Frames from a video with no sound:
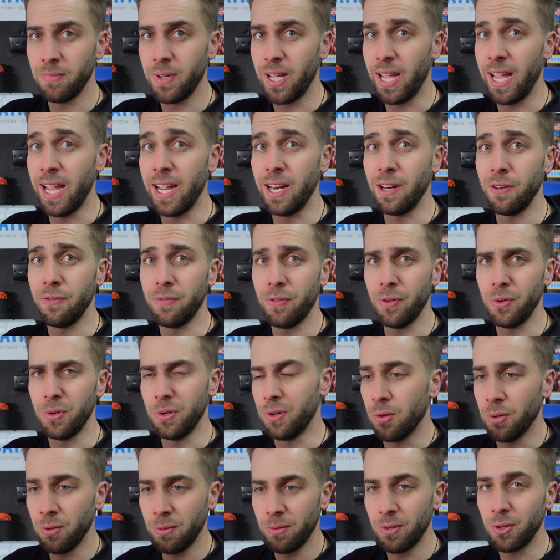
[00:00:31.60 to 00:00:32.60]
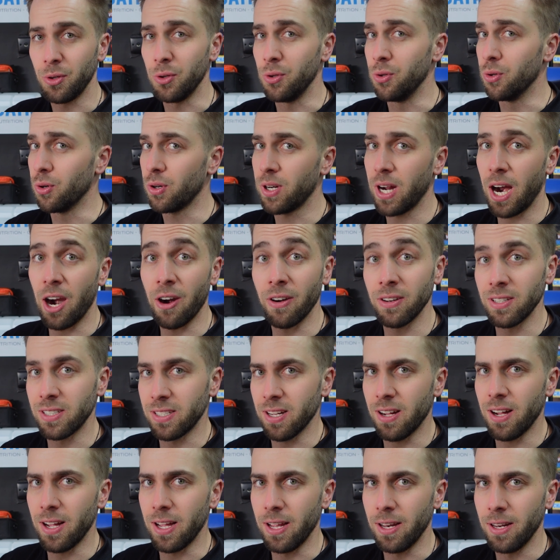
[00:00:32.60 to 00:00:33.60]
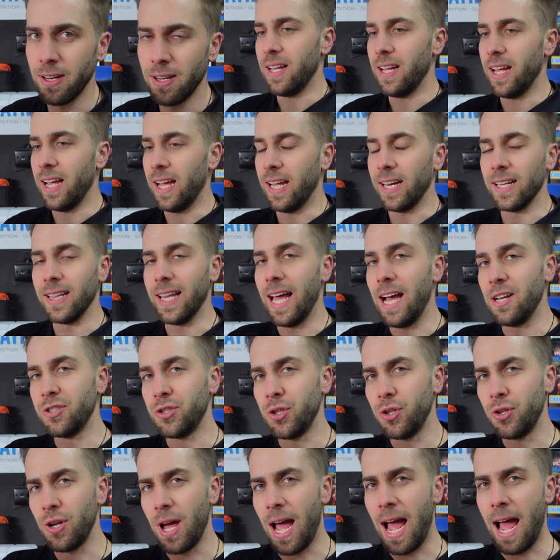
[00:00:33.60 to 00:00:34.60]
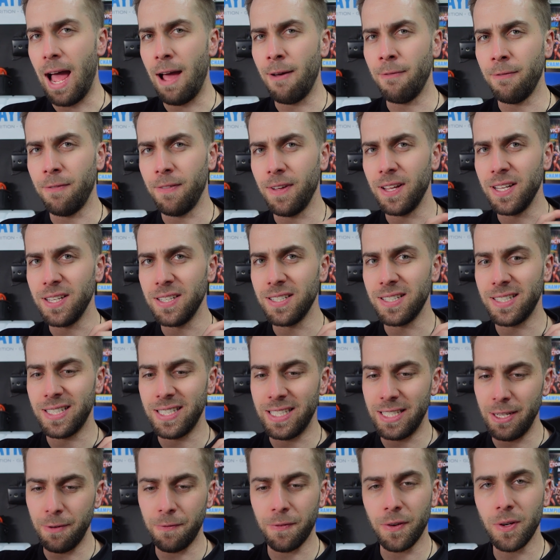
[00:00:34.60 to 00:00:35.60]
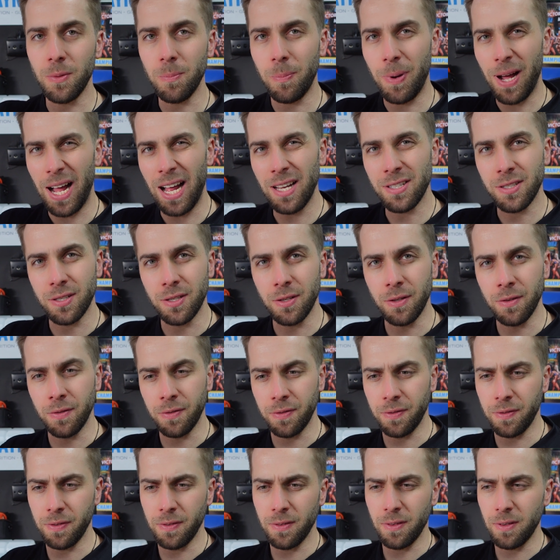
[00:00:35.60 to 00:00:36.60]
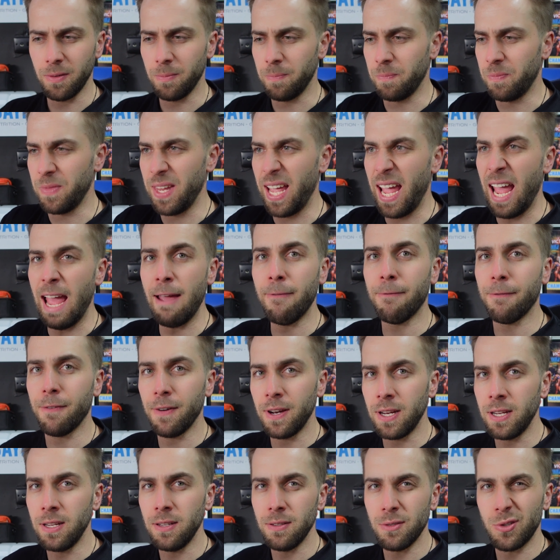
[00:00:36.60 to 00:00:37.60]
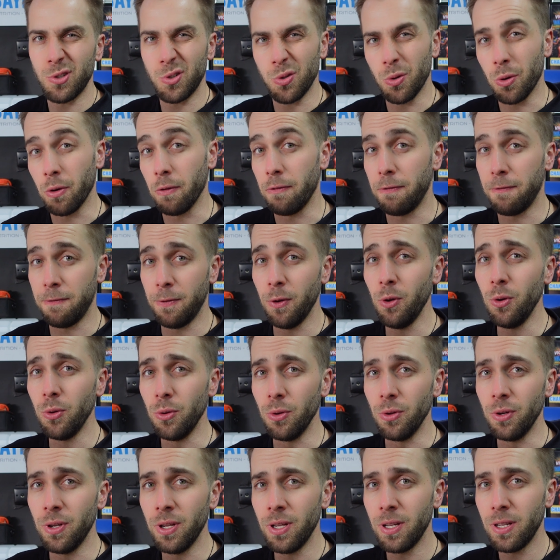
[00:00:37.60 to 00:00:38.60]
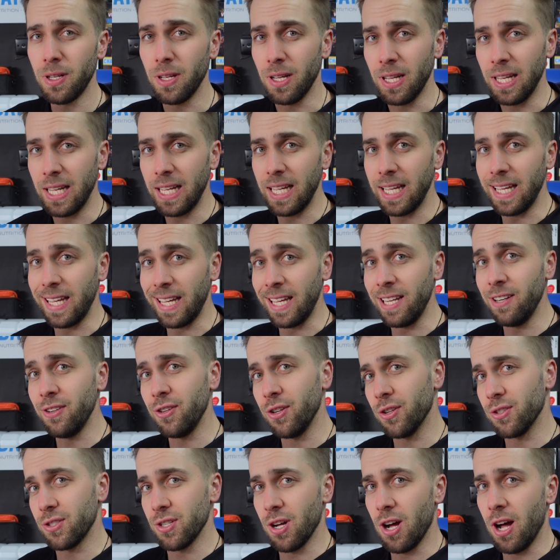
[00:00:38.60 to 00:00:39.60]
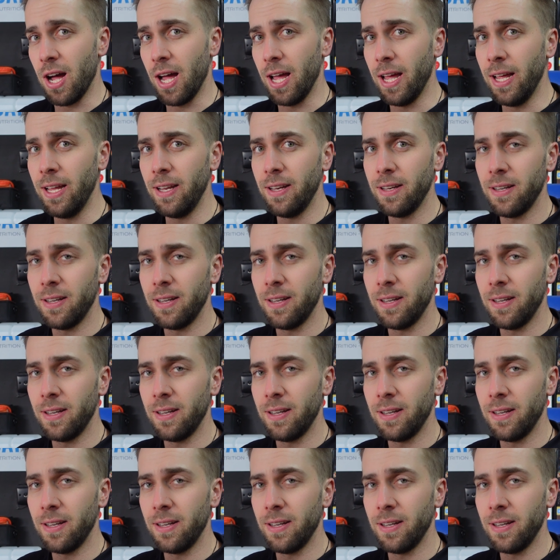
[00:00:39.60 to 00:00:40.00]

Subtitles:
eating food, your current diet. It allows you to have different parts of every sort of food in your diet,